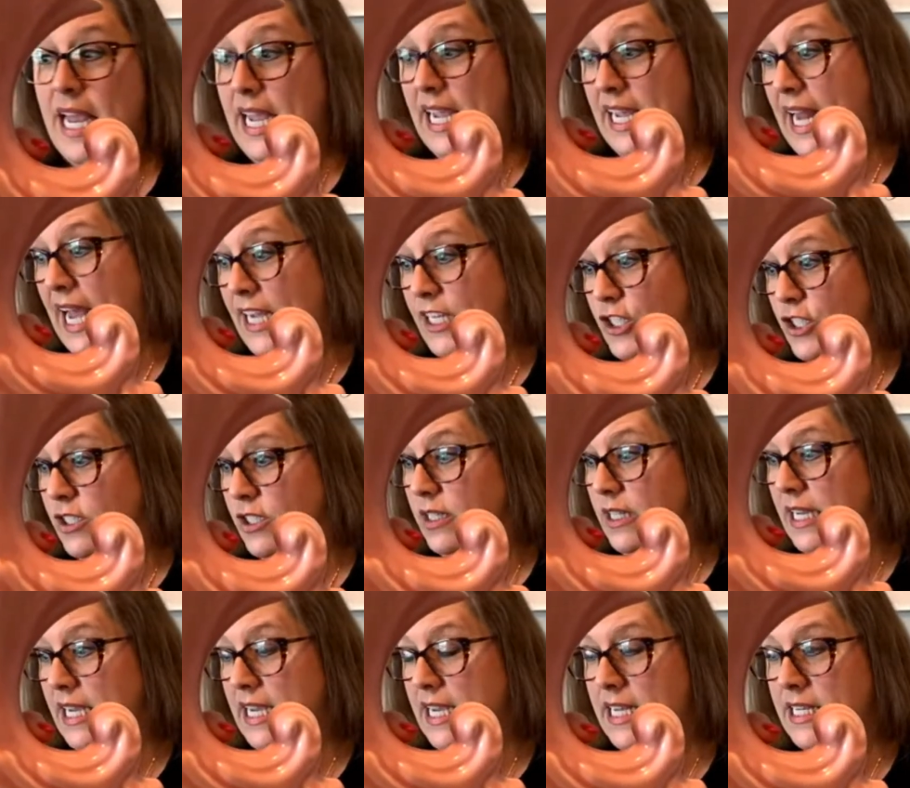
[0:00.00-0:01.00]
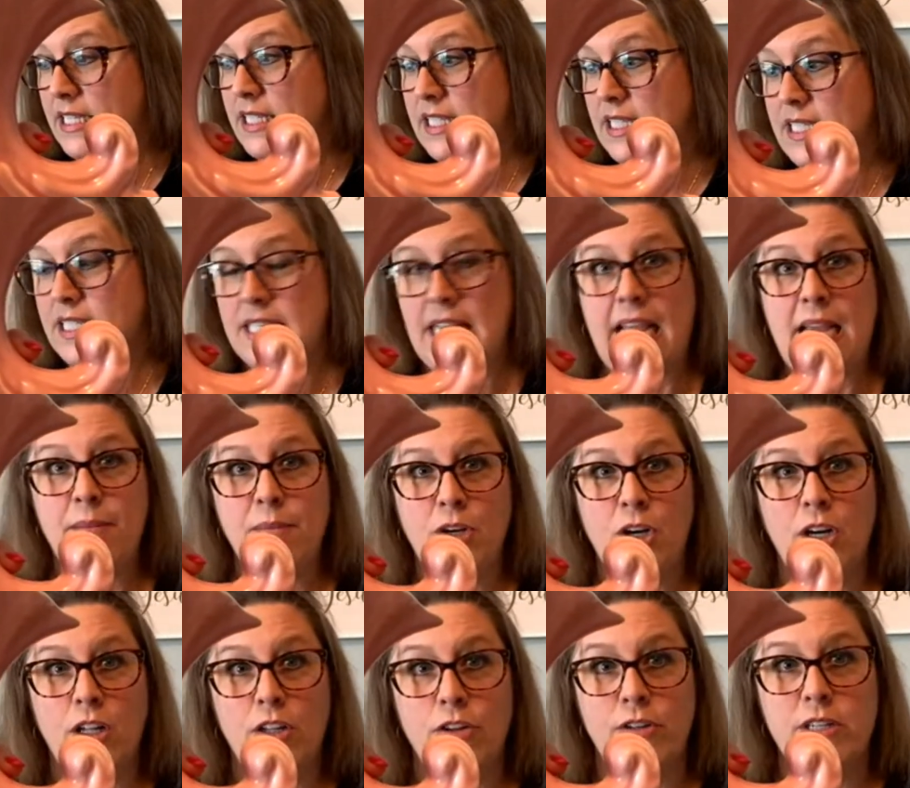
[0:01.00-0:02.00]
It actually is the same
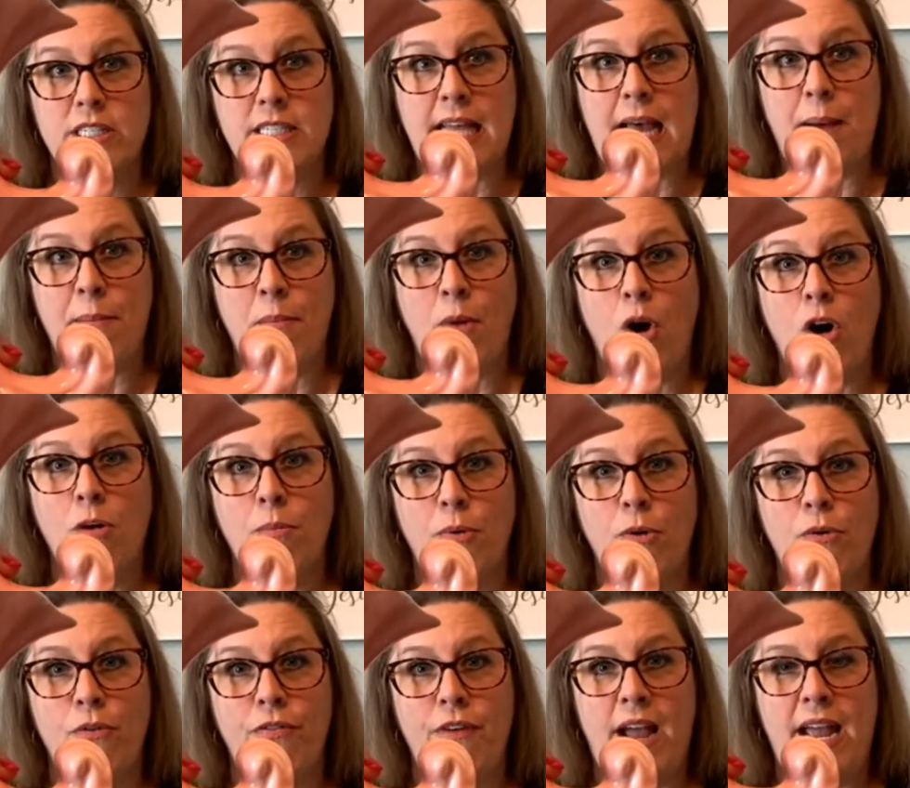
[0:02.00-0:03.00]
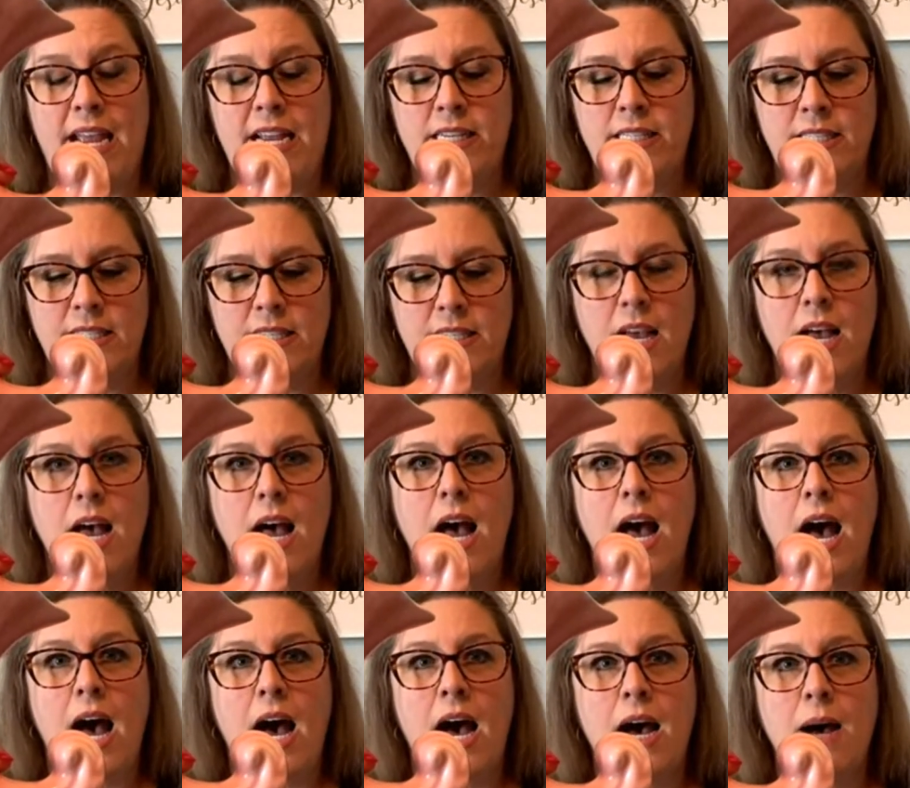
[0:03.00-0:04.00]
color as that marble vase,
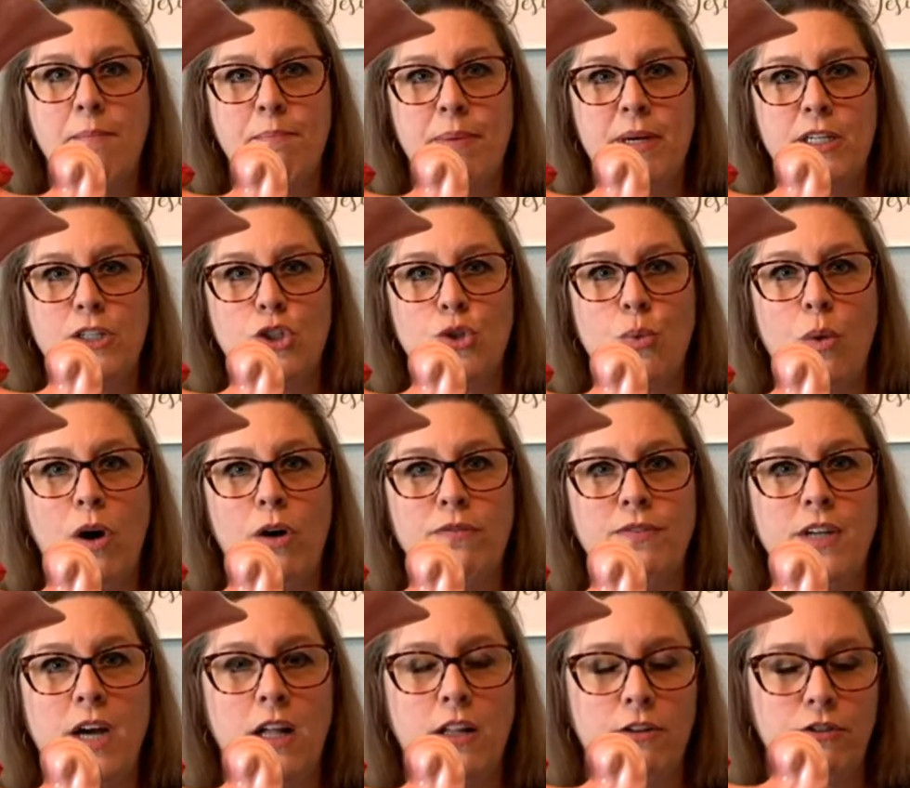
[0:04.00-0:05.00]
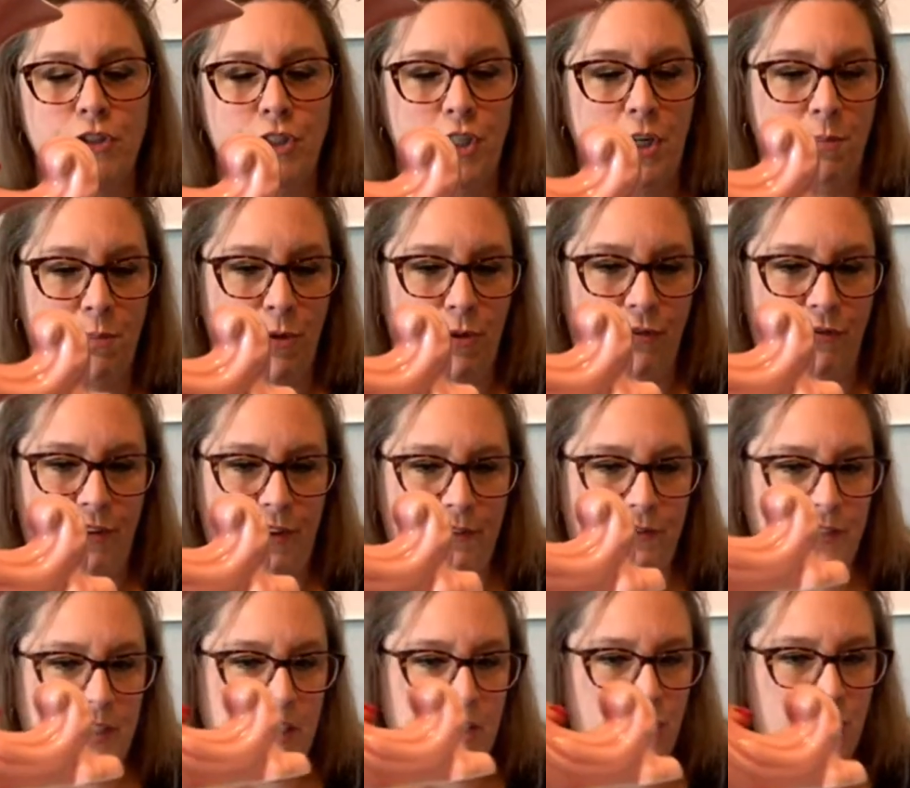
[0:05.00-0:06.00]
um, but $12 number
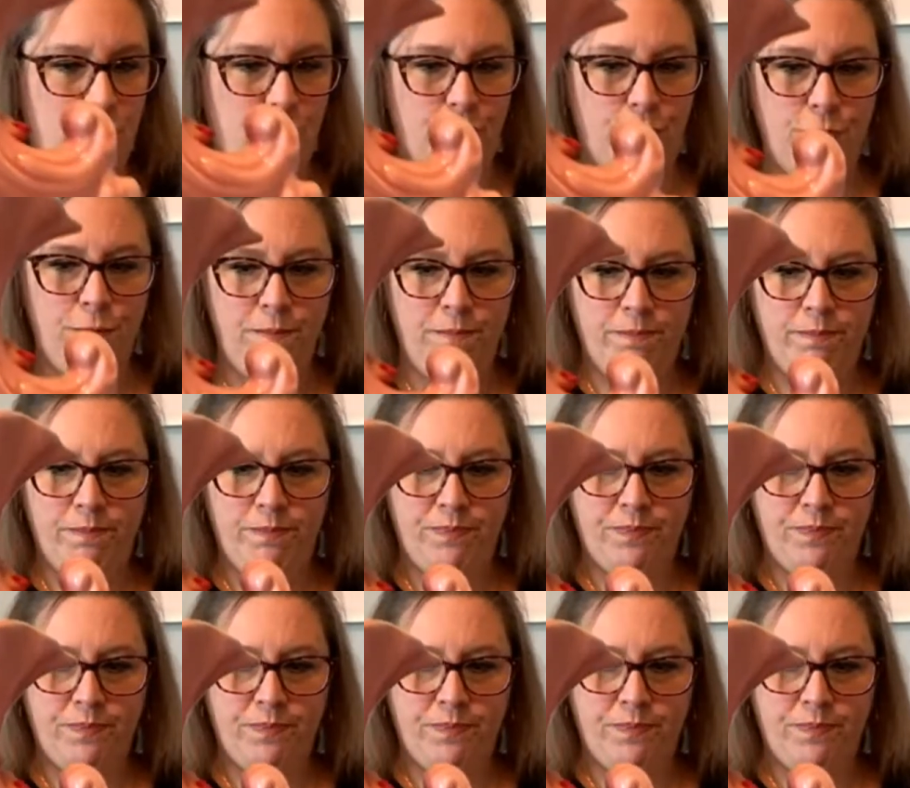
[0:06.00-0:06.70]
52.